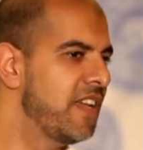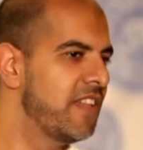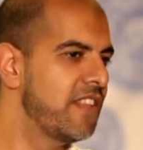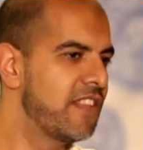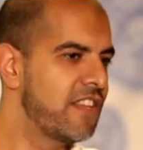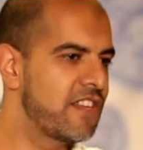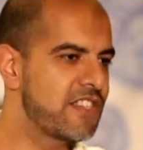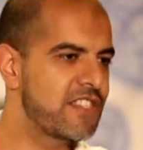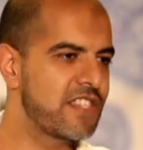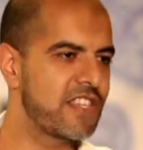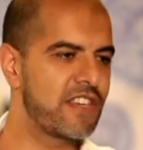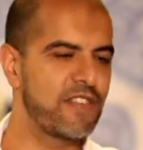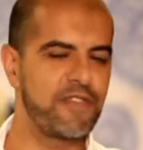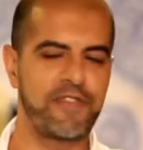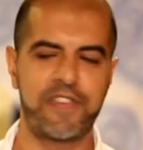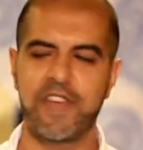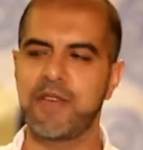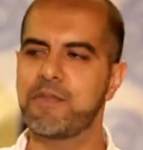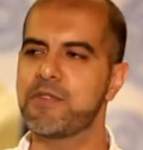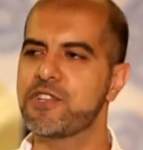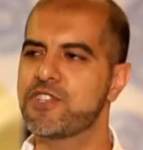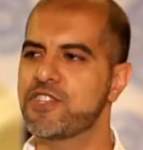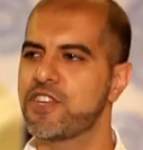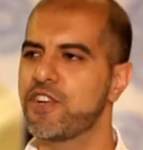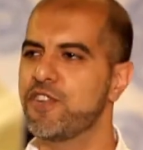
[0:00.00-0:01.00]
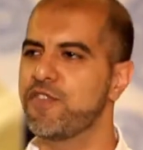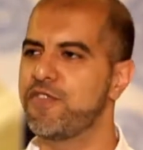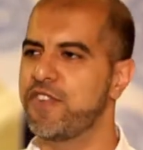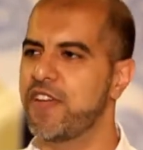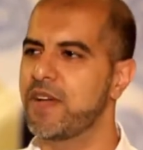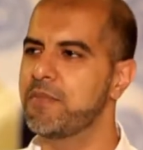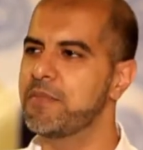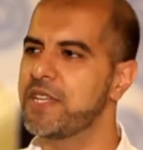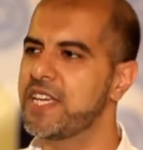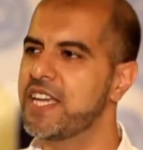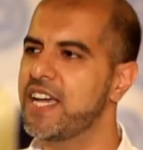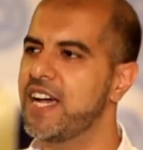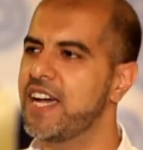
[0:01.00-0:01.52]
There's a famous show,
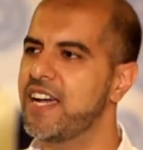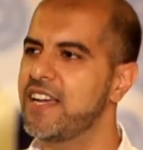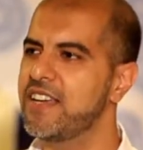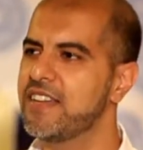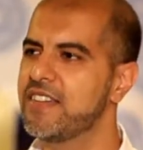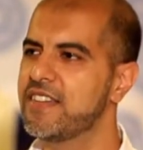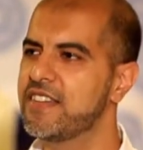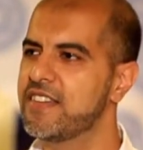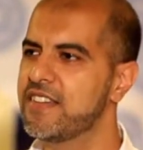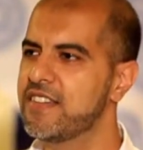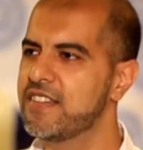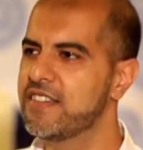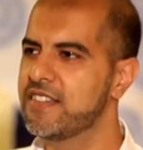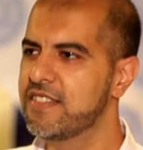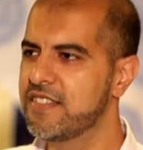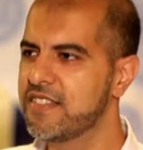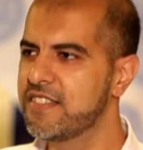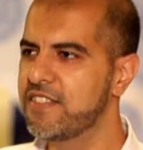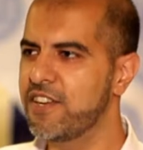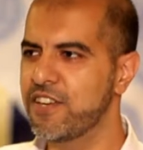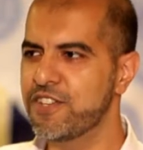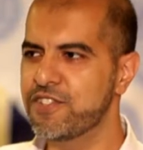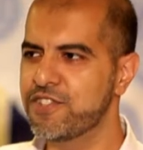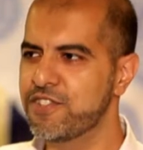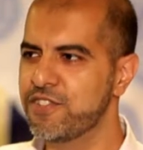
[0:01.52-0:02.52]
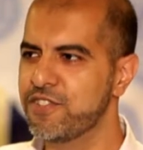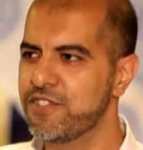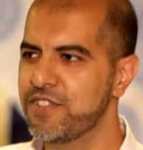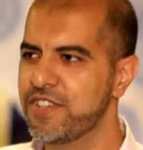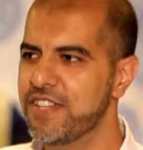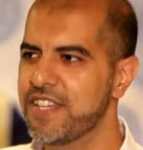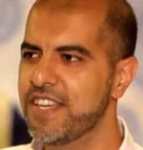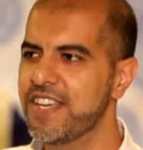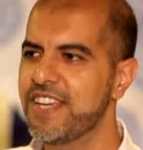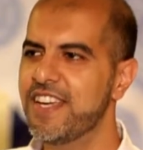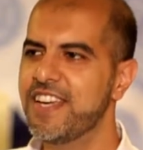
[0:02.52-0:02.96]
Family Guy, cartoon.